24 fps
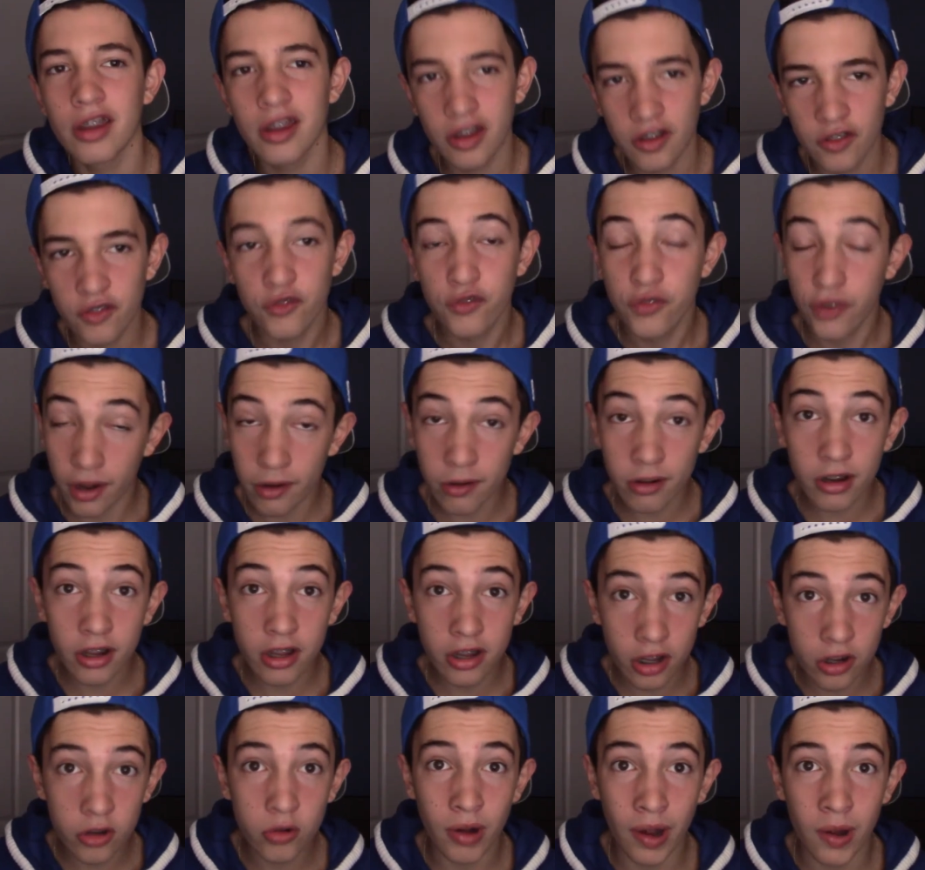Very
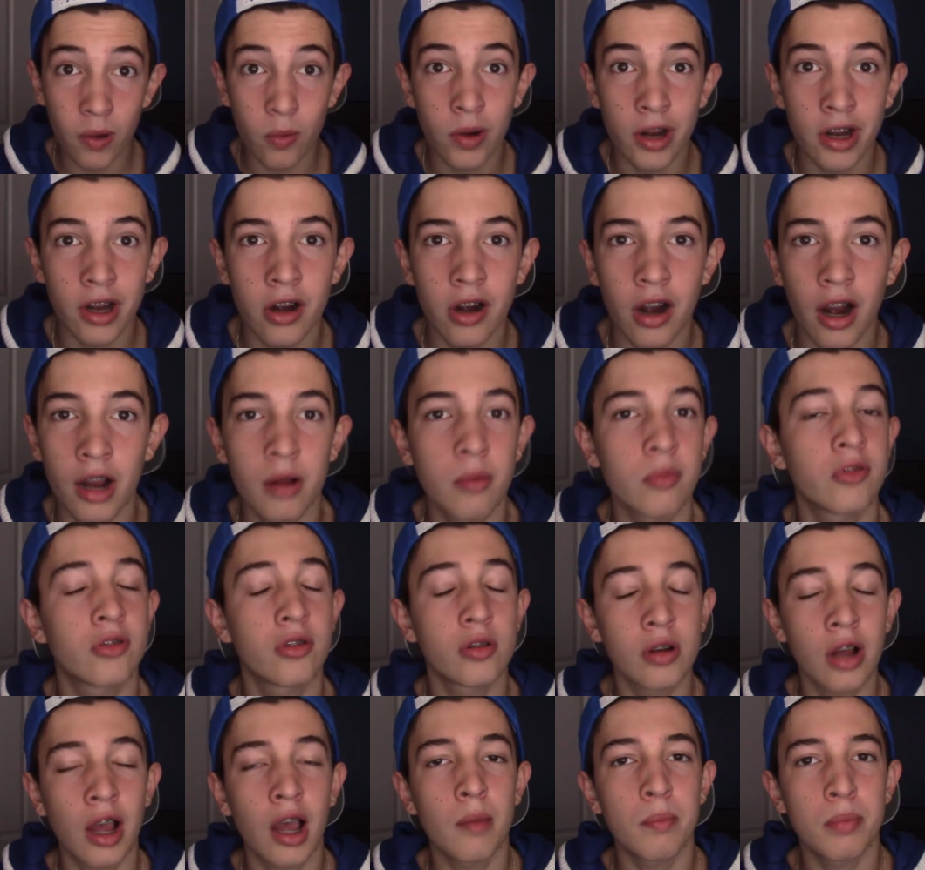good right winger. I'm so
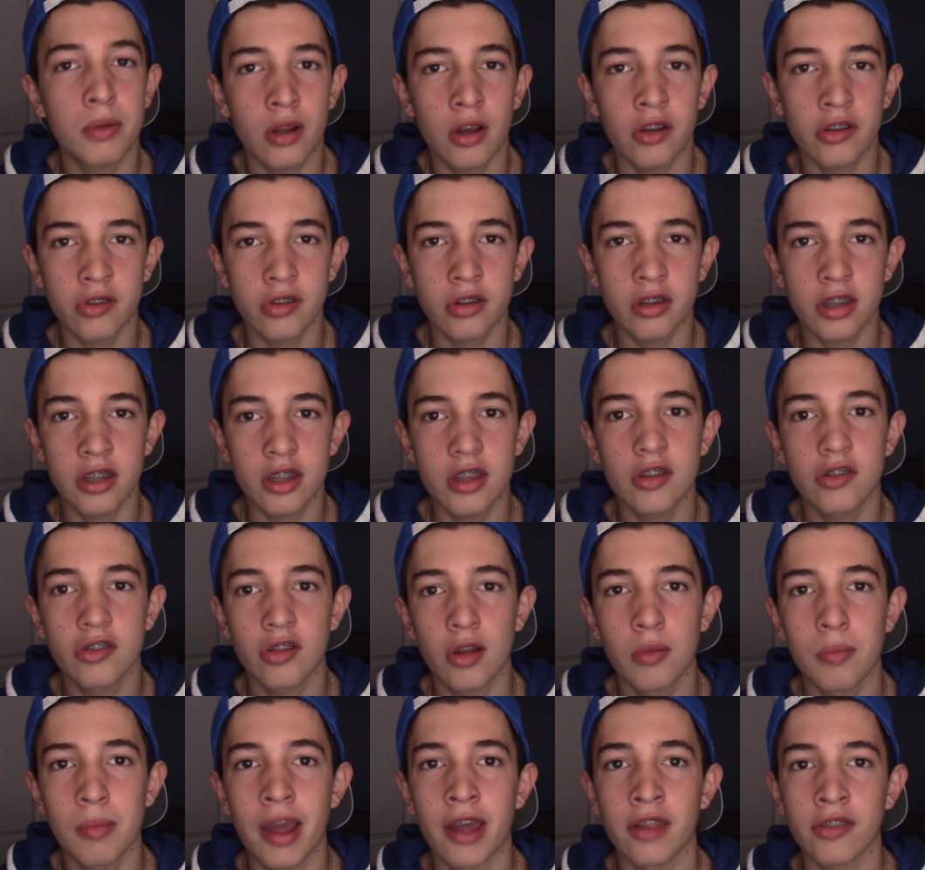happy on, he is on
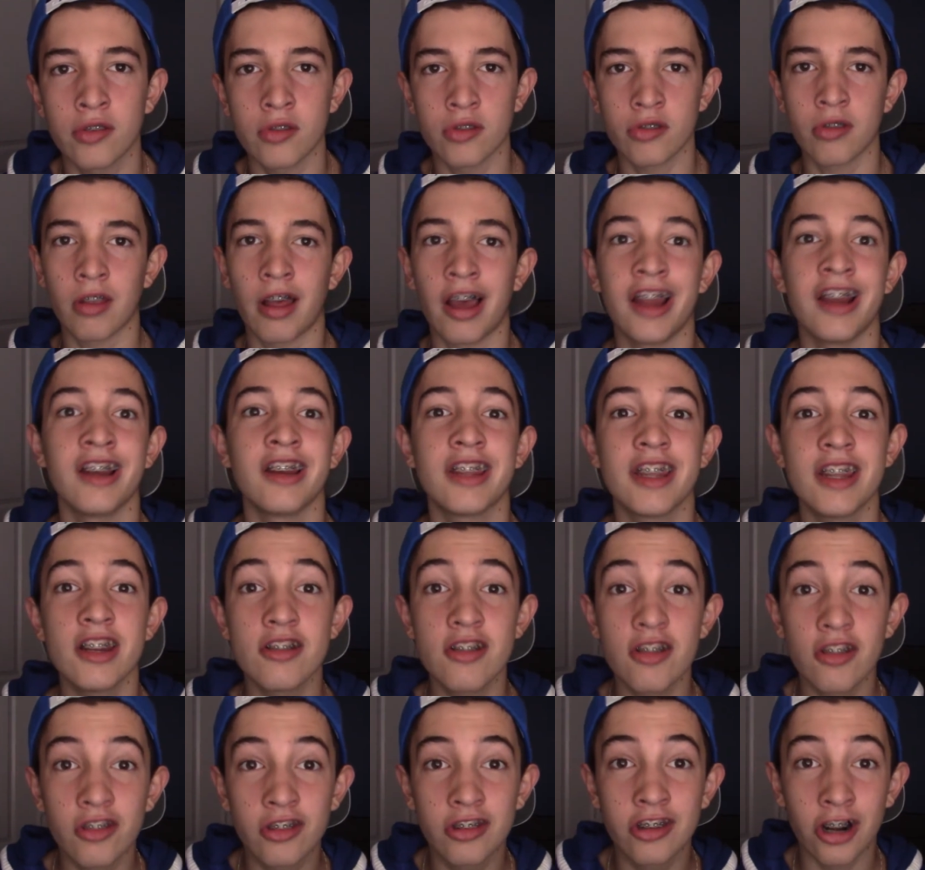Matthews' line. He
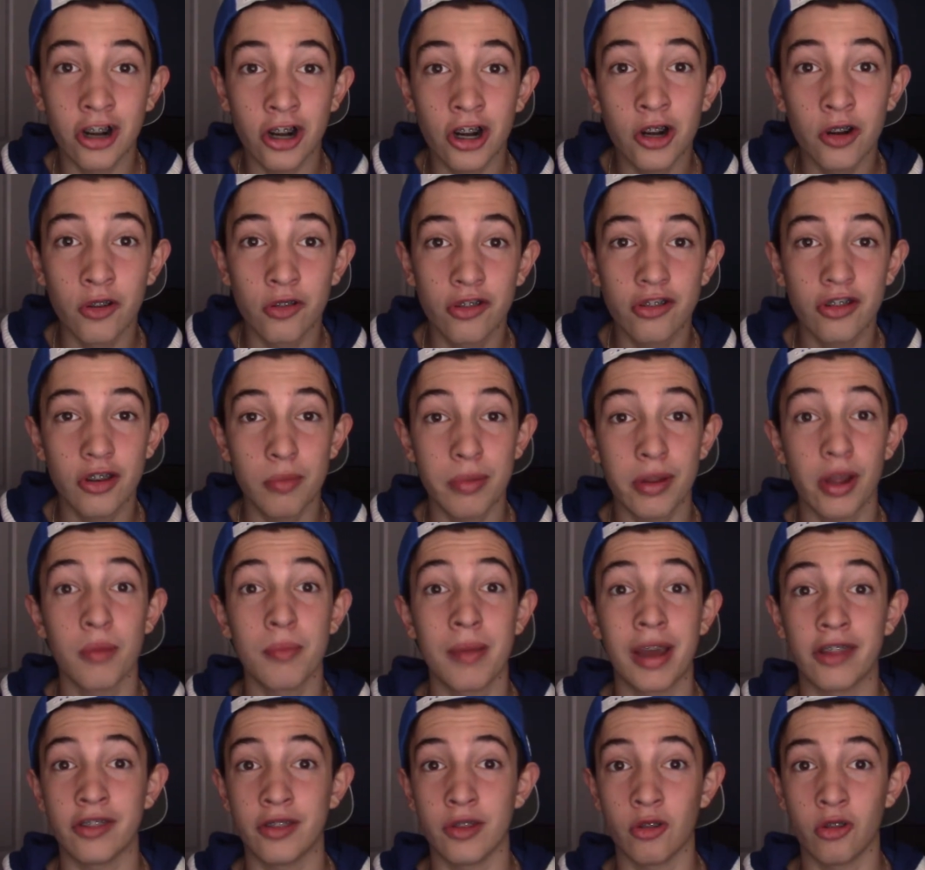deserves to be on
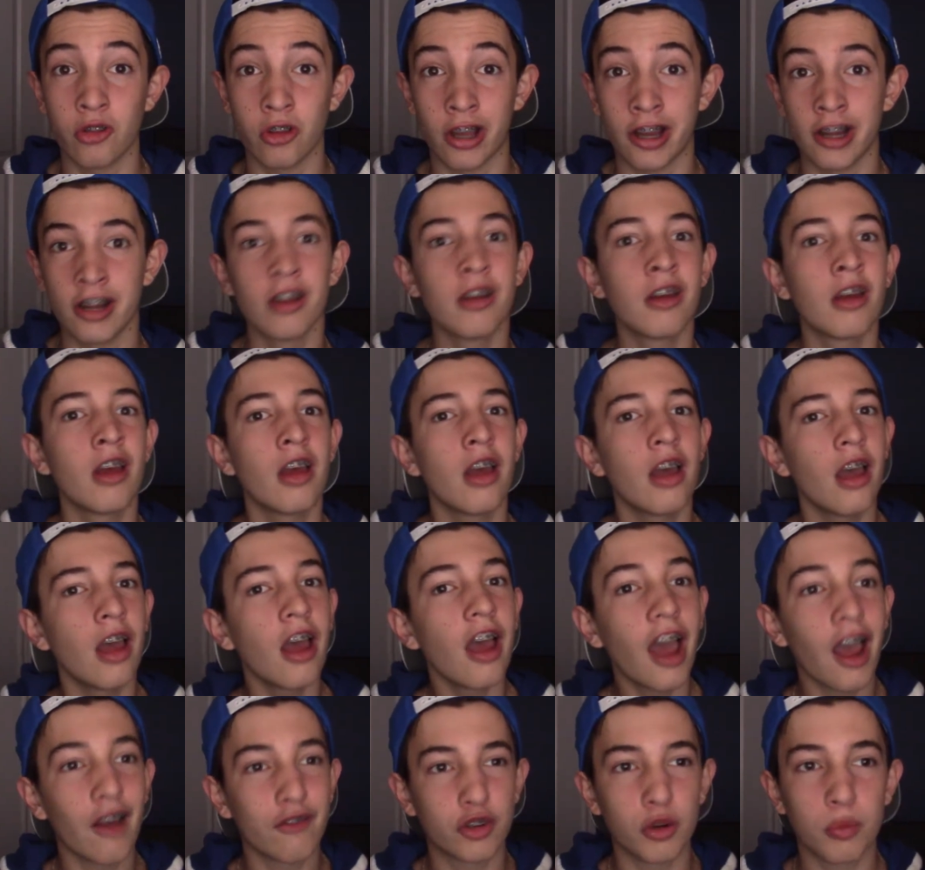Matthews' line.
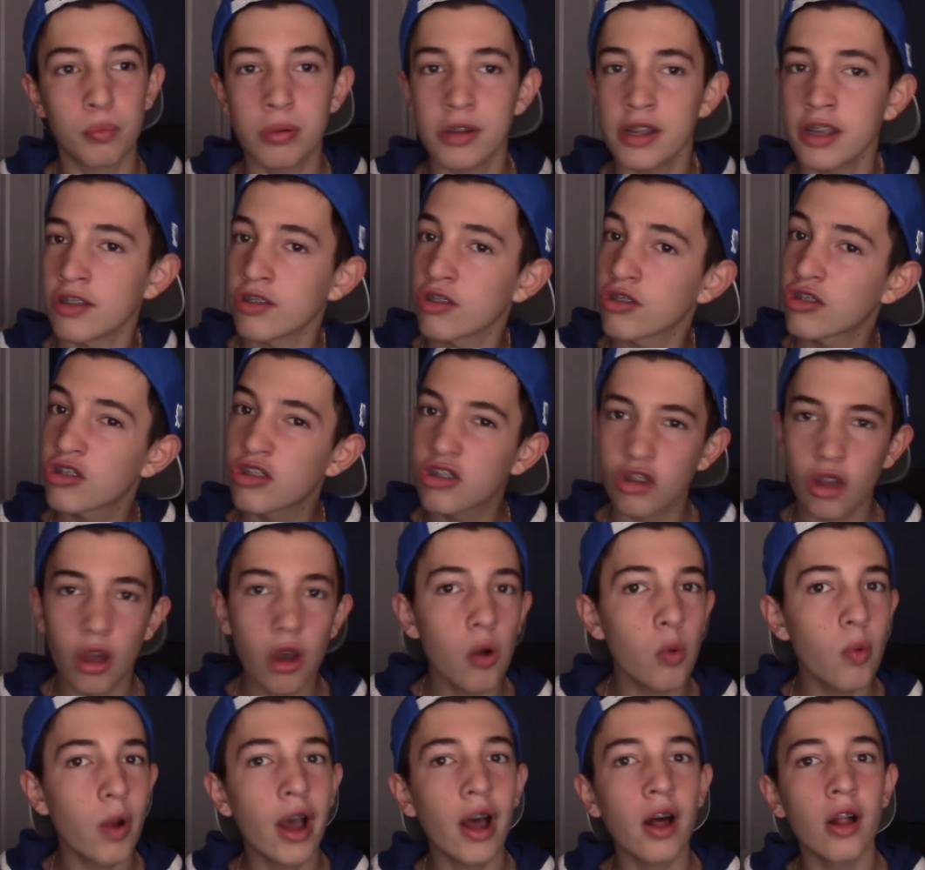After playing so
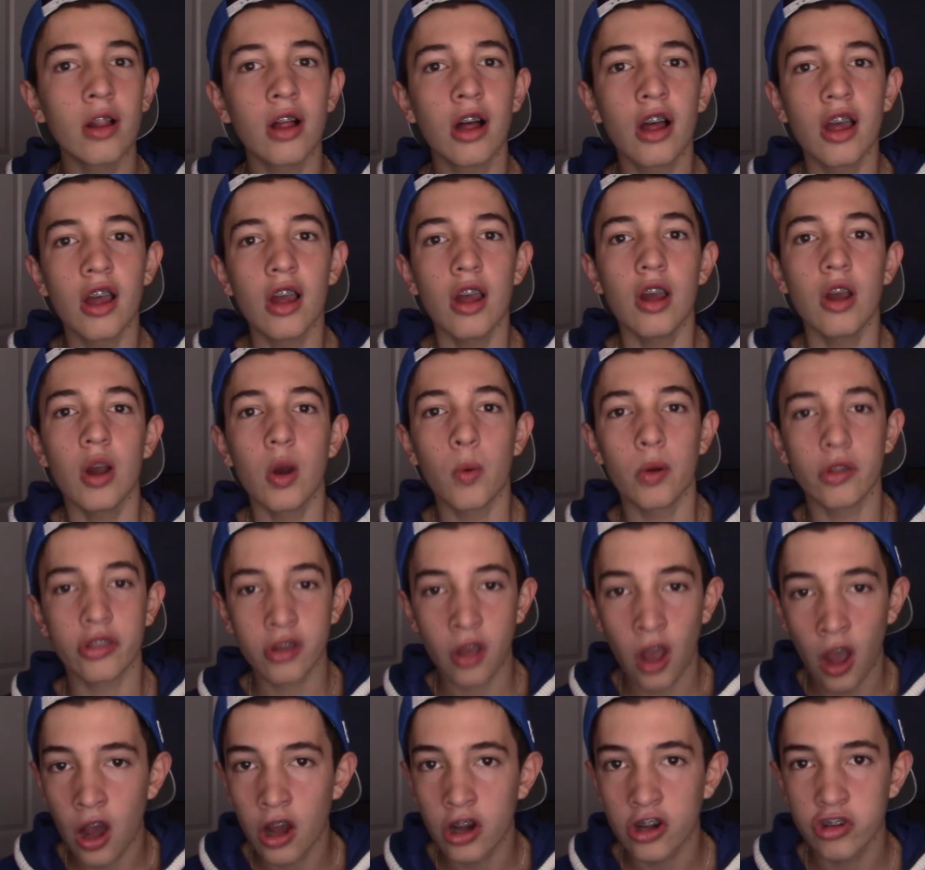well with
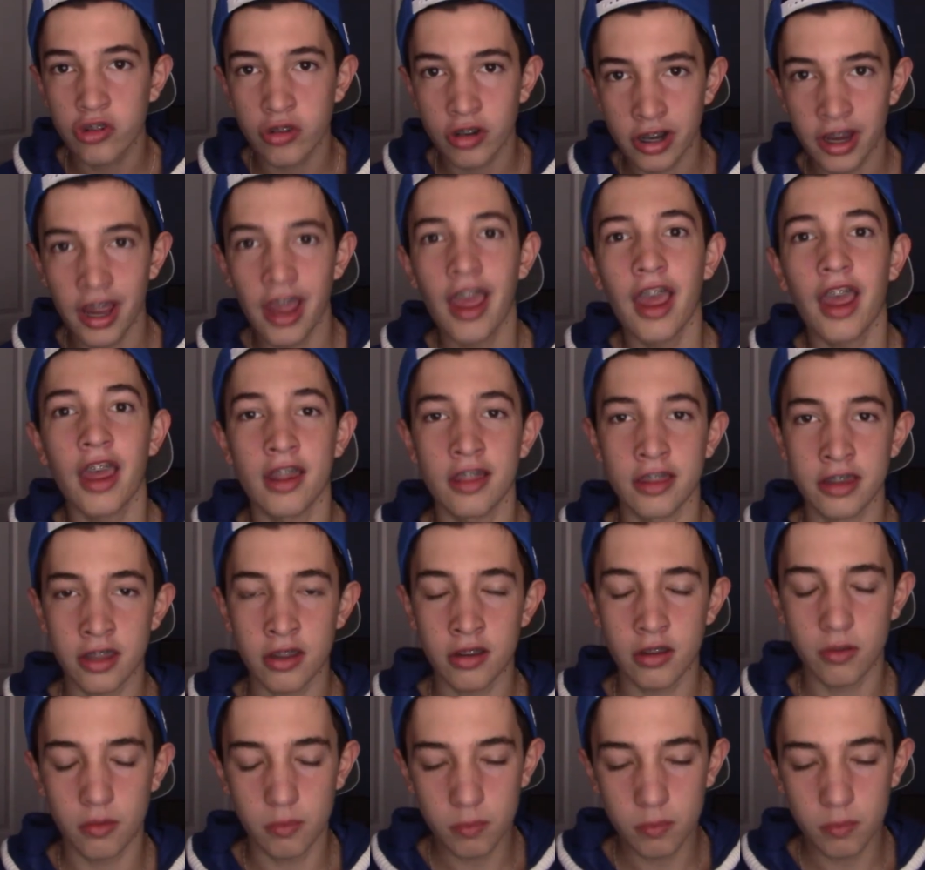Kadri and Leo,